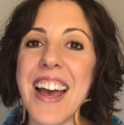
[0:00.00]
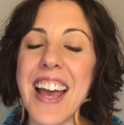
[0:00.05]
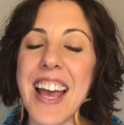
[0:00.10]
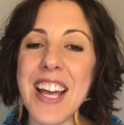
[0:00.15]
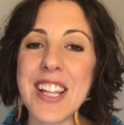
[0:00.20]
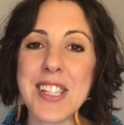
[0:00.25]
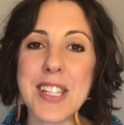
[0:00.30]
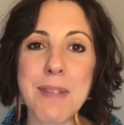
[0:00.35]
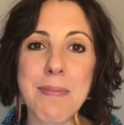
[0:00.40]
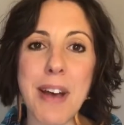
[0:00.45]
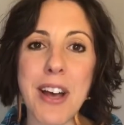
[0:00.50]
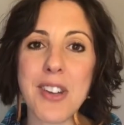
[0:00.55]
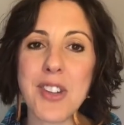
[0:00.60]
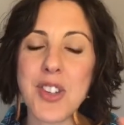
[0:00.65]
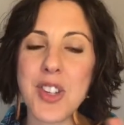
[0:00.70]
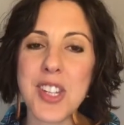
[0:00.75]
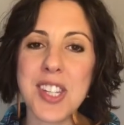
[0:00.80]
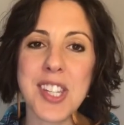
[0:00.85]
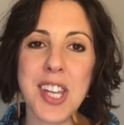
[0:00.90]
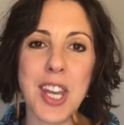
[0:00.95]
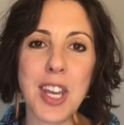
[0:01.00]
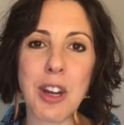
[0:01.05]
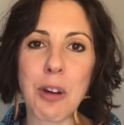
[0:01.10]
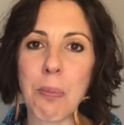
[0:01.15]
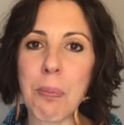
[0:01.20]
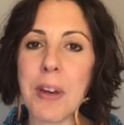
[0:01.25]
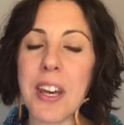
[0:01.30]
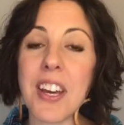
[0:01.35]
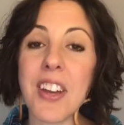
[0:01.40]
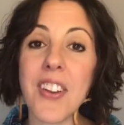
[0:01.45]
It smells just like you're
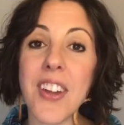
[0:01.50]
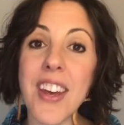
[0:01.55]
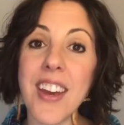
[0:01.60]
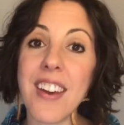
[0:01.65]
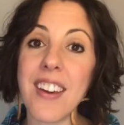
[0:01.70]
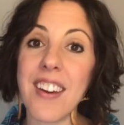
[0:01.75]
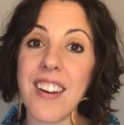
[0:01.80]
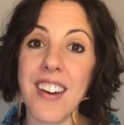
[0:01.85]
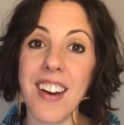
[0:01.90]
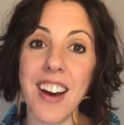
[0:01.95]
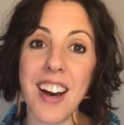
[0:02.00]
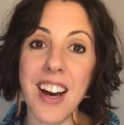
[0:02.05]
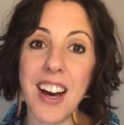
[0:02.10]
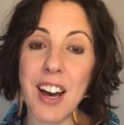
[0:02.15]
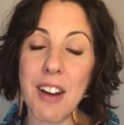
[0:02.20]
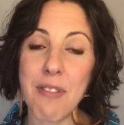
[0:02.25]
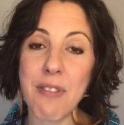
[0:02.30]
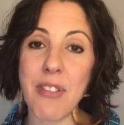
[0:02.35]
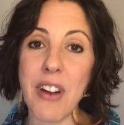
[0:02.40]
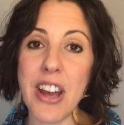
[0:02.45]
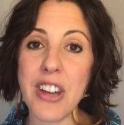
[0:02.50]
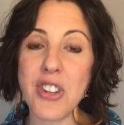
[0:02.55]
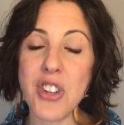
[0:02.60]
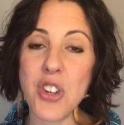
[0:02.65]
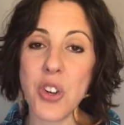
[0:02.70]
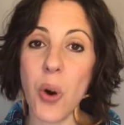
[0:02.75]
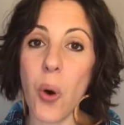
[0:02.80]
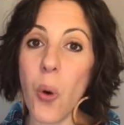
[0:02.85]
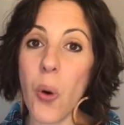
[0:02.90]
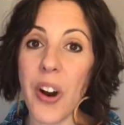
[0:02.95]
peeling a fresh
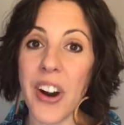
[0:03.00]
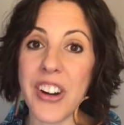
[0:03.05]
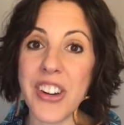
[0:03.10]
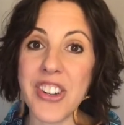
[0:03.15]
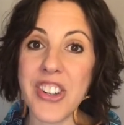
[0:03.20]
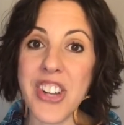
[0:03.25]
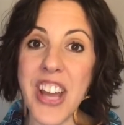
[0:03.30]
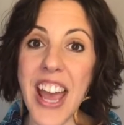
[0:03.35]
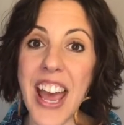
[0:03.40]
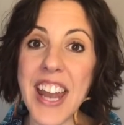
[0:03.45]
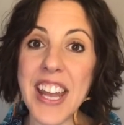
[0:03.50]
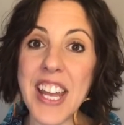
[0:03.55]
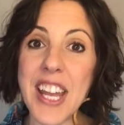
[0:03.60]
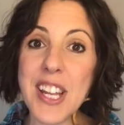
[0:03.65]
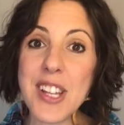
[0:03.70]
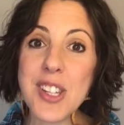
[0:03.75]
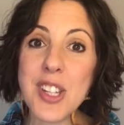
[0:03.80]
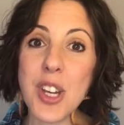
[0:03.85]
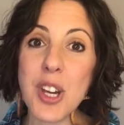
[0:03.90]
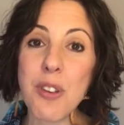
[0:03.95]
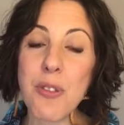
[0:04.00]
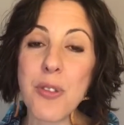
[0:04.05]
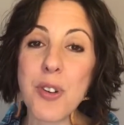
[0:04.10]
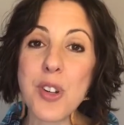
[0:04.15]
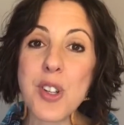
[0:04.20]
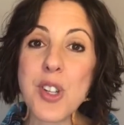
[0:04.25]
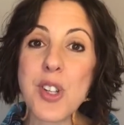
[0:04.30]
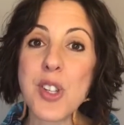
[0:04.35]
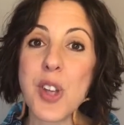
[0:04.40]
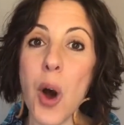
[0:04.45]
orange, and it is good for
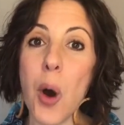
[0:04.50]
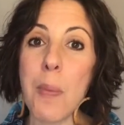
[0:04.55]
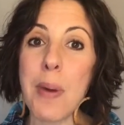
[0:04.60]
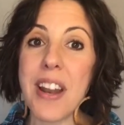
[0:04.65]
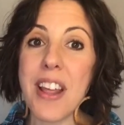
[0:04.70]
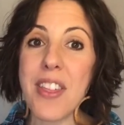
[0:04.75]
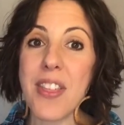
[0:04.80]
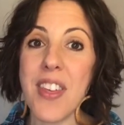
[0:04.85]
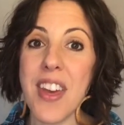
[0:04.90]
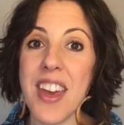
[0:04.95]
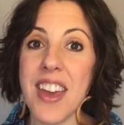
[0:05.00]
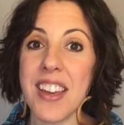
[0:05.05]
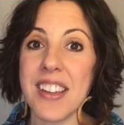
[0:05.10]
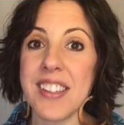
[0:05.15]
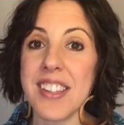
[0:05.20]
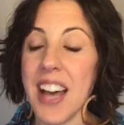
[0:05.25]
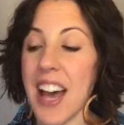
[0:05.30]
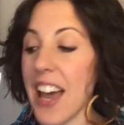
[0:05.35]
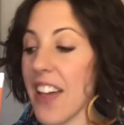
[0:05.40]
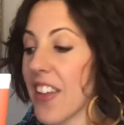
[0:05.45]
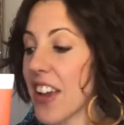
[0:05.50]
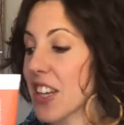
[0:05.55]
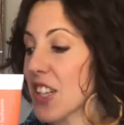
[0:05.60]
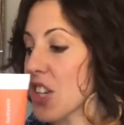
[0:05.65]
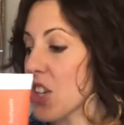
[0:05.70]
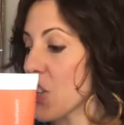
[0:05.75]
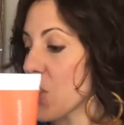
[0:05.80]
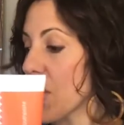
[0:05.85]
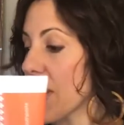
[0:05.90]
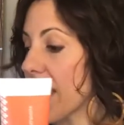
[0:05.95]
so many things. I like
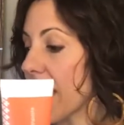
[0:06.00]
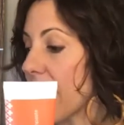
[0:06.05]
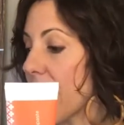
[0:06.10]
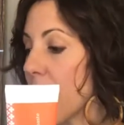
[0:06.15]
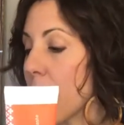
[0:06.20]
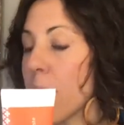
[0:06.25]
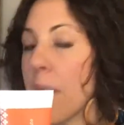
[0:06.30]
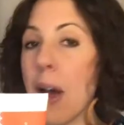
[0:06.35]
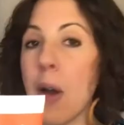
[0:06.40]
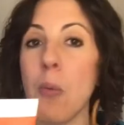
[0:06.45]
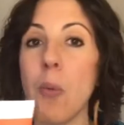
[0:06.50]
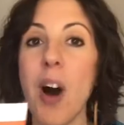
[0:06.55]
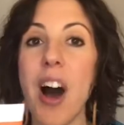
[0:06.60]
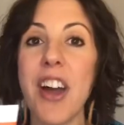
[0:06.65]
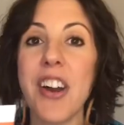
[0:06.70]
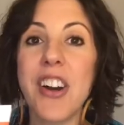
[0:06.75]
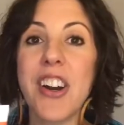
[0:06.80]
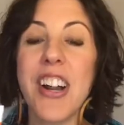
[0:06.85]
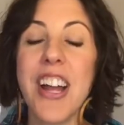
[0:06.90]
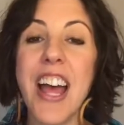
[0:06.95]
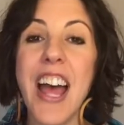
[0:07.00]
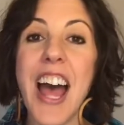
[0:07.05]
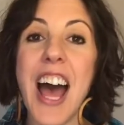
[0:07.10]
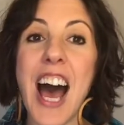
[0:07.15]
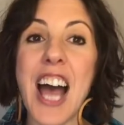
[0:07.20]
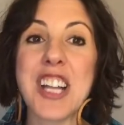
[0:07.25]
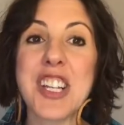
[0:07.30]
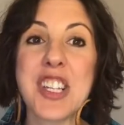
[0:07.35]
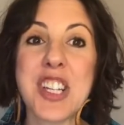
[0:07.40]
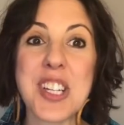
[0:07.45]
to drink it in my water.
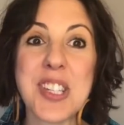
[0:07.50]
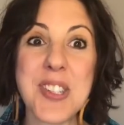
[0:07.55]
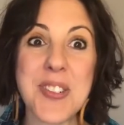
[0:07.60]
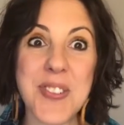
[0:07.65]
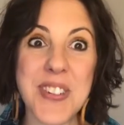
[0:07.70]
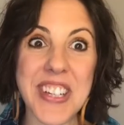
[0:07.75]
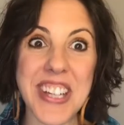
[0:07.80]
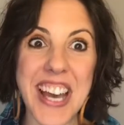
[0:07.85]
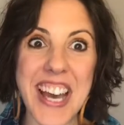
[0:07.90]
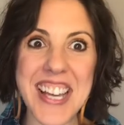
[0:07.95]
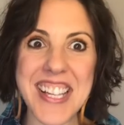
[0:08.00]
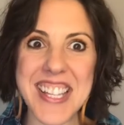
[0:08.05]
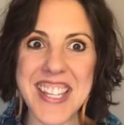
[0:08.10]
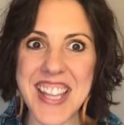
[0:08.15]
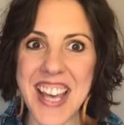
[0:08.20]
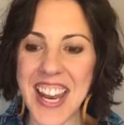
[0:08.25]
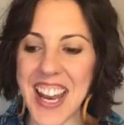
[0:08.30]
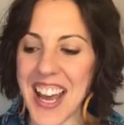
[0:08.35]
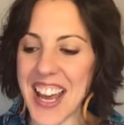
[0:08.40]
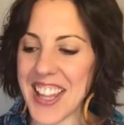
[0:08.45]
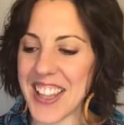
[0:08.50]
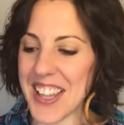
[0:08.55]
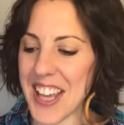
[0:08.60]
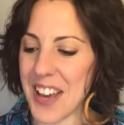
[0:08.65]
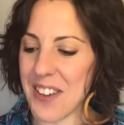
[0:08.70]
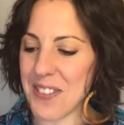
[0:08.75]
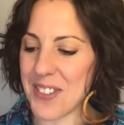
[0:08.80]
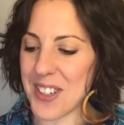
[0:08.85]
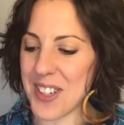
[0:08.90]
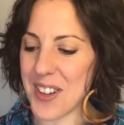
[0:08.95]
I just realized that I
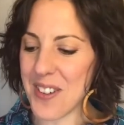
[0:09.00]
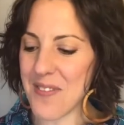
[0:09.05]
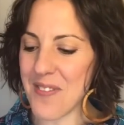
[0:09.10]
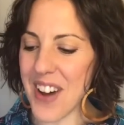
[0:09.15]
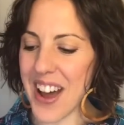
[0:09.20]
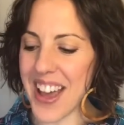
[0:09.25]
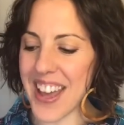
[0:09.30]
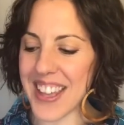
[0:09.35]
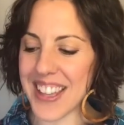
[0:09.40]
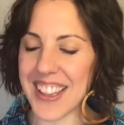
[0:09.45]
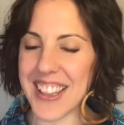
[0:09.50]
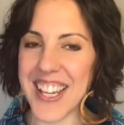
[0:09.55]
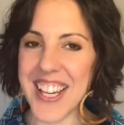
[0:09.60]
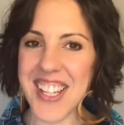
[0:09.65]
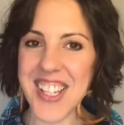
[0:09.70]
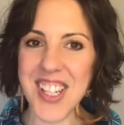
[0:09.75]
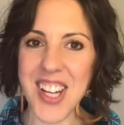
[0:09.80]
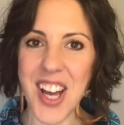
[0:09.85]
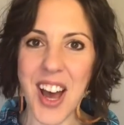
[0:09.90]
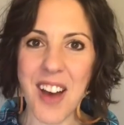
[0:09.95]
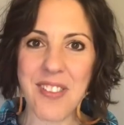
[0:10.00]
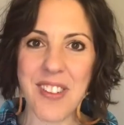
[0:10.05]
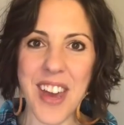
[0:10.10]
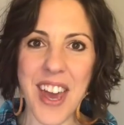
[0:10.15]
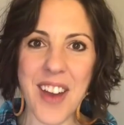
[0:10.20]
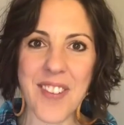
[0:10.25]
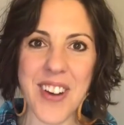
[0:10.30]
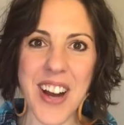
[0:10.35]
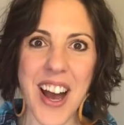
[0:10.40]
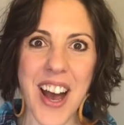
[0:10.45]
left my list off
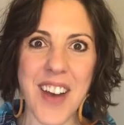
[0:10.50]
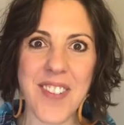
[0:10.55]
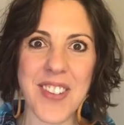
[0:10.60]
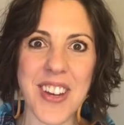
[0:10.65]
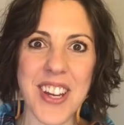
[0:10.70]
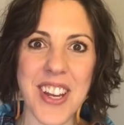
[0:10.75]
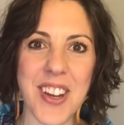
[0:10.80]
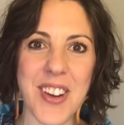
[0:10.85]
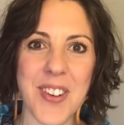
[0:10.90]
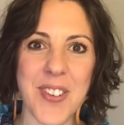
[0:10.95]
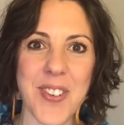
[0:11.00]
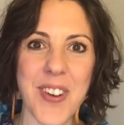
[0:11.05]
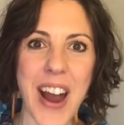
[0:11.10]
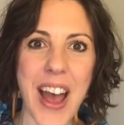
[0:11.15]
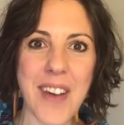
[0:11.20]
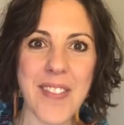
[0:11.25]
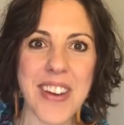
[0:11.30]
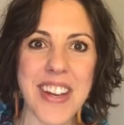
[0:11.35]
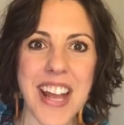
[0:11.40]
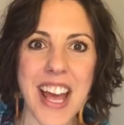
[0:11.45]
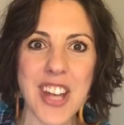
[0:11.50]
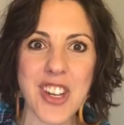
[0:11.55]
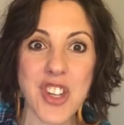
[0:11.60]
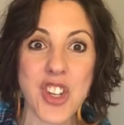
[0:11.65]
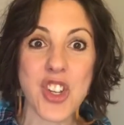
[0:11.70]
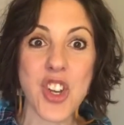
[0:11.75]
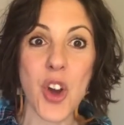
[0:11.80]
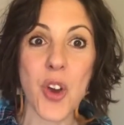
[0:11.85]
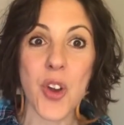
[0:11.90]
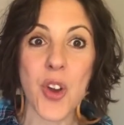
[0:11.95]
camera. I'm gonna grab it and
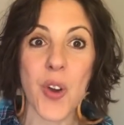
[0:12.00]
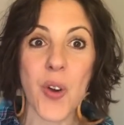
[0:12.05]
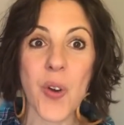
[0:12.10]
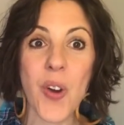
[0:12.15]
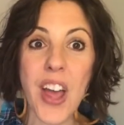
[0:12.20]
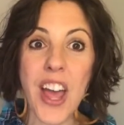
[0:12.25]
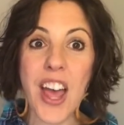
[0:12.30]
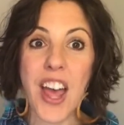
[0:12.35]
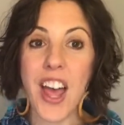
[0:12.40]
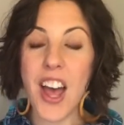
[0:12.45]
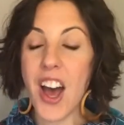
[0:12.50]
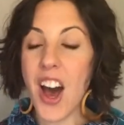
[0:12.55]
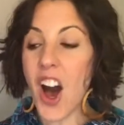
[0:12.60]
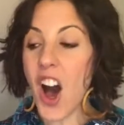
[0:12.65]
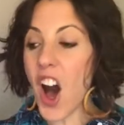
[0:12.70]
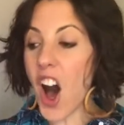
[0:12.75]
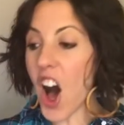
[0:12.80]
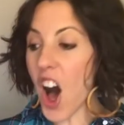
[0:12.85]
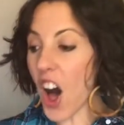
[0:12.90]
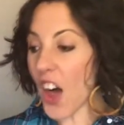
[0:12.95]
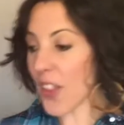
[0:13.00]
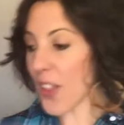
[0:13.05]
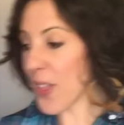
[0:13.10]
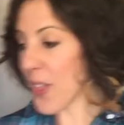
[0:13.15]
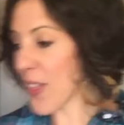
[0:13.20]
show you all the